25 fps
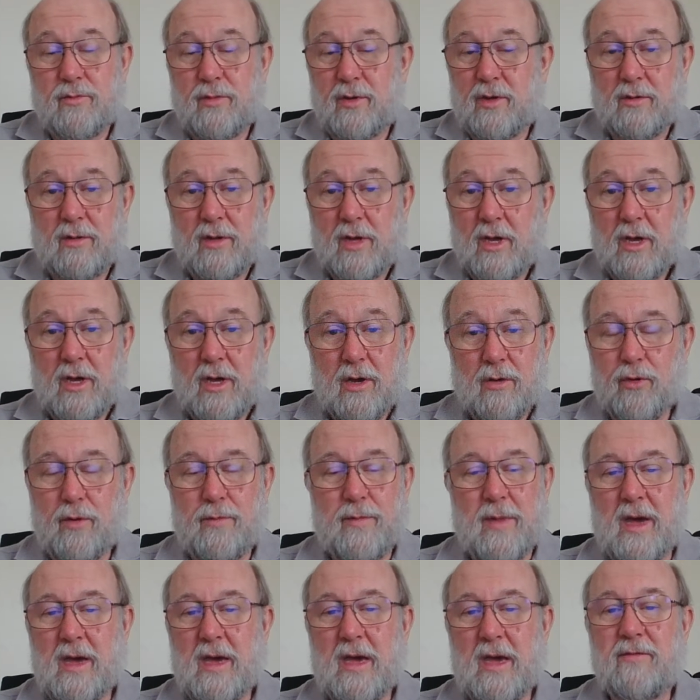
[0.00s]
well, we
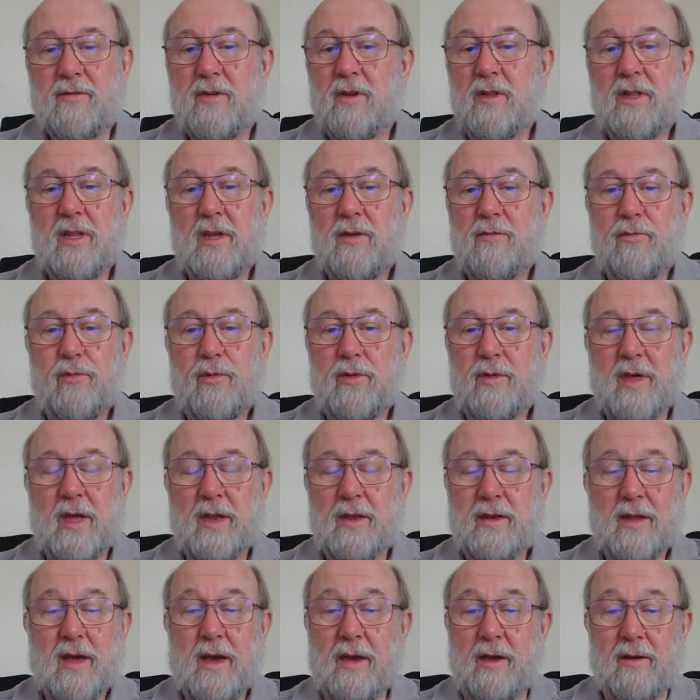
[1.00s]
may have to live with
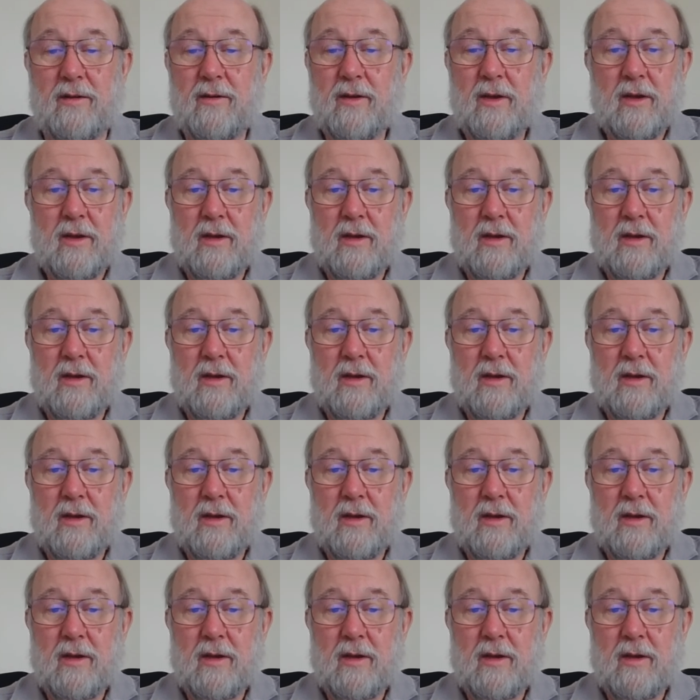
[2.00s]
that date.